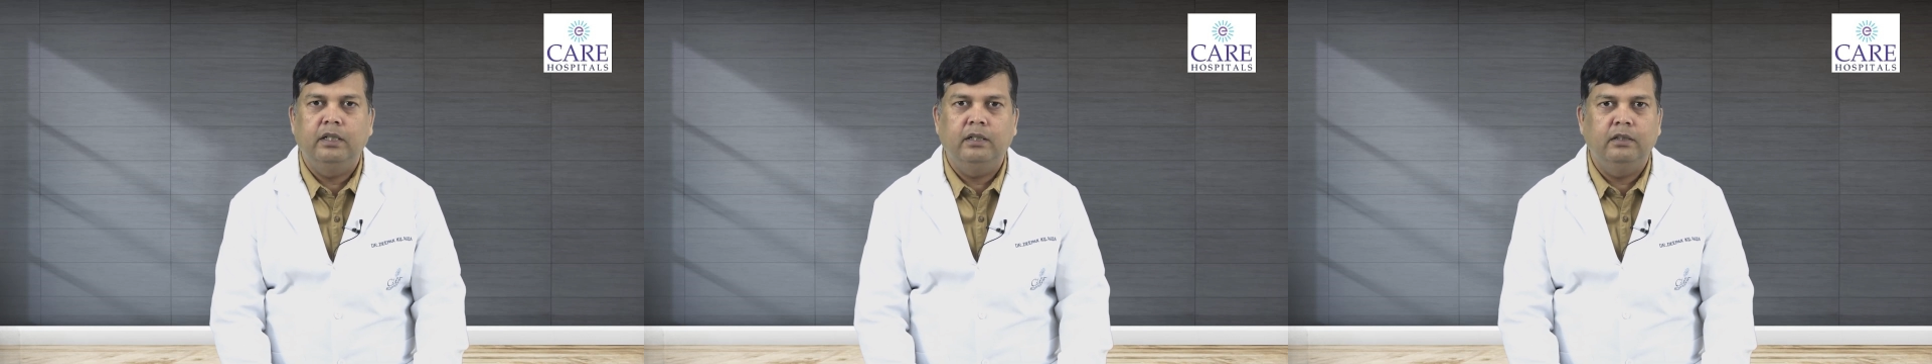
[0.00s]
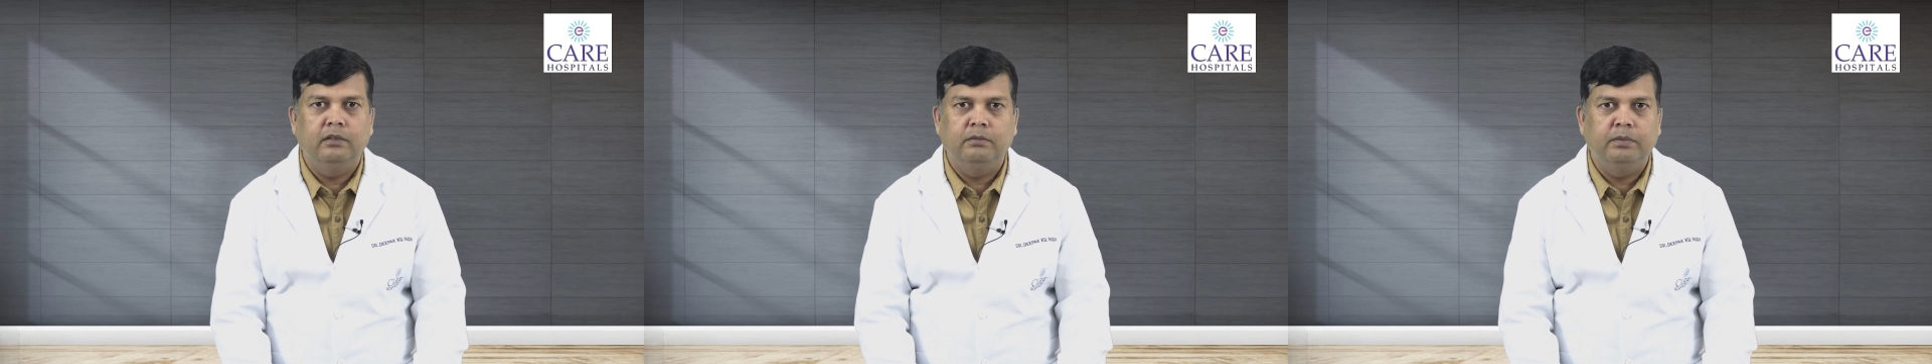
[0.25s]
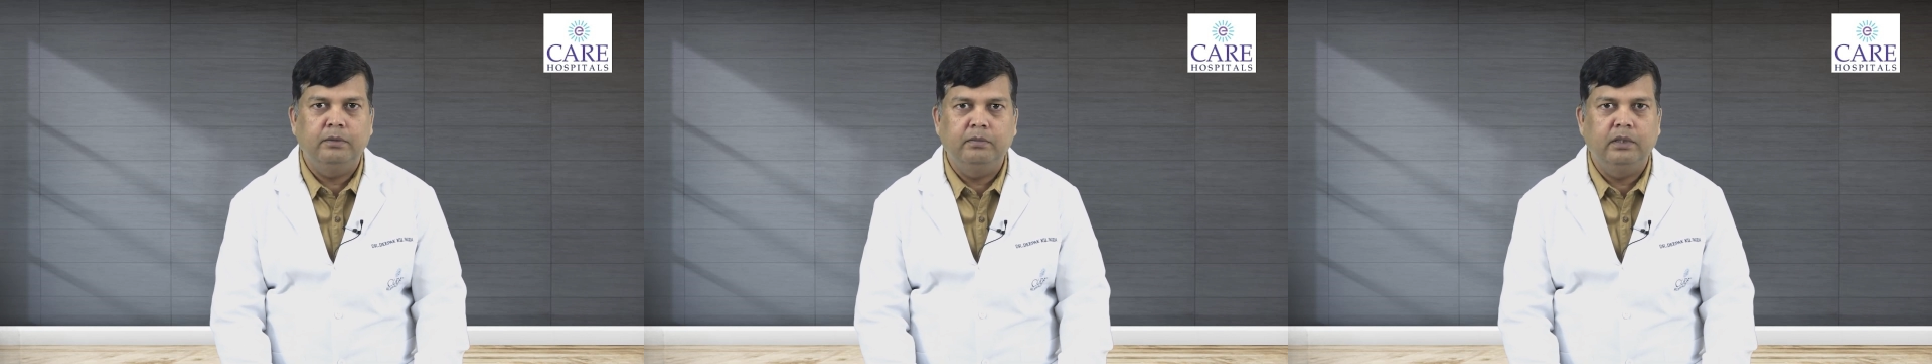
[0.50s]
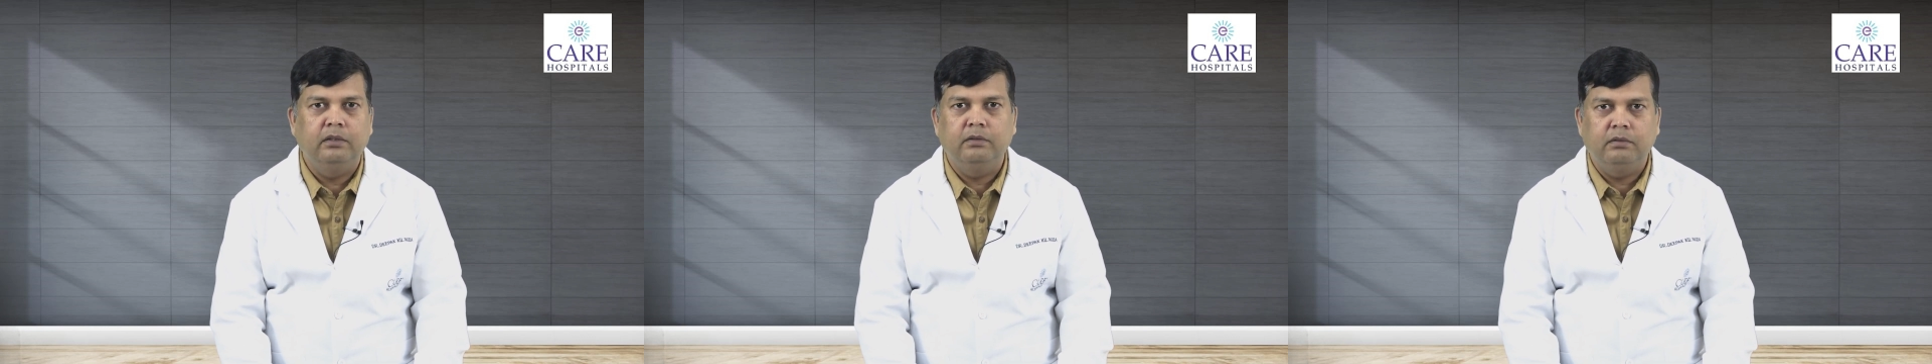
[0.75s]
that is
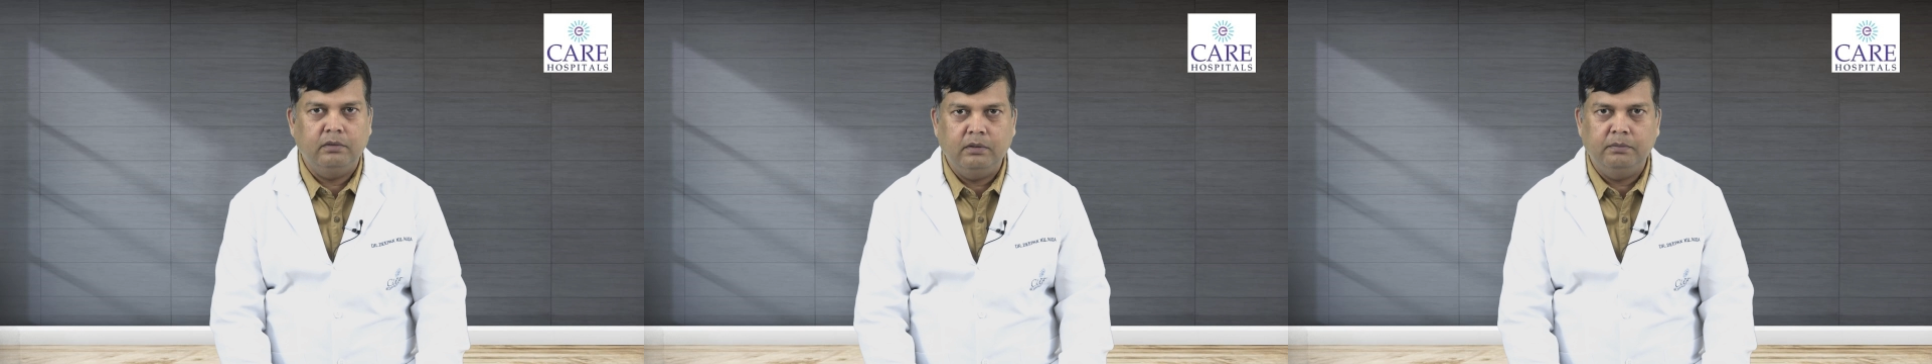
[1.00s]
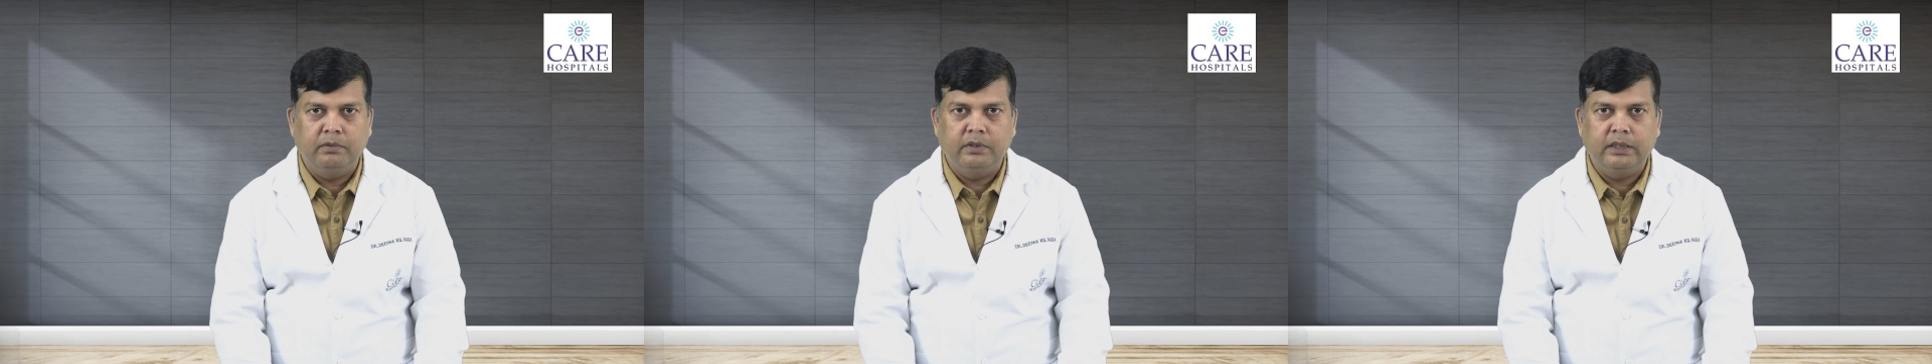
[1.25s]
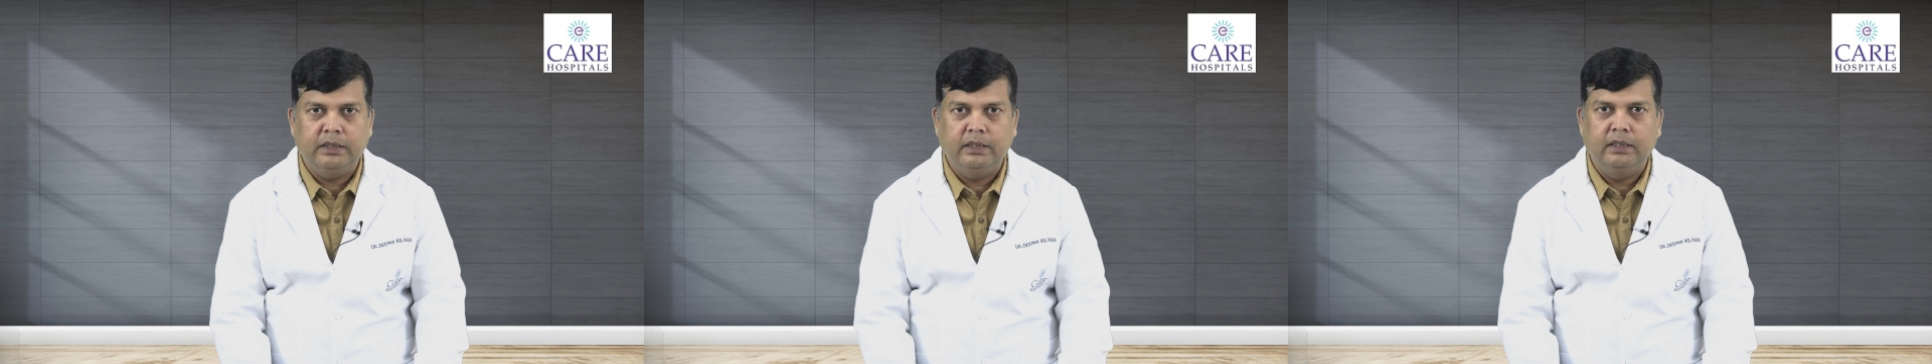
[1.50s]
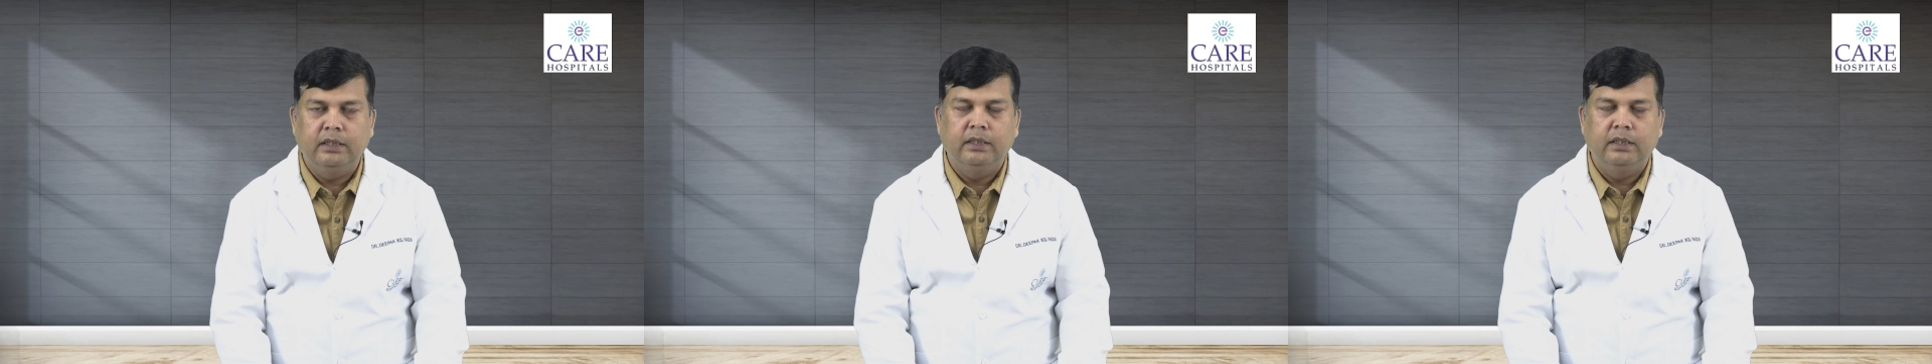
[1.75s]
fifteen to twenty percent.